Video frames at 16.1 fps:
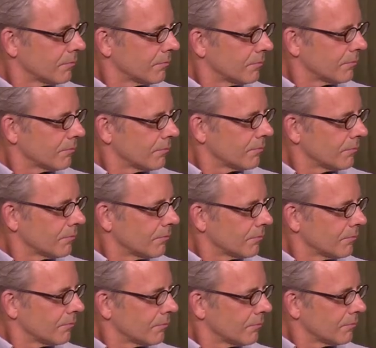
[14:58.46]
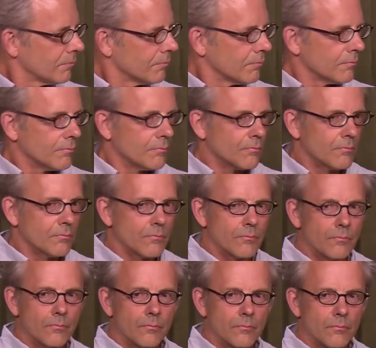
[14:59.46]

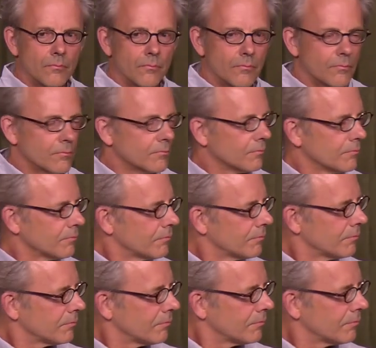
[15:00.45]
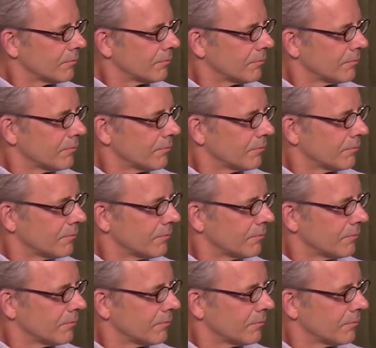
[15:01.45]
The person shown says nothing.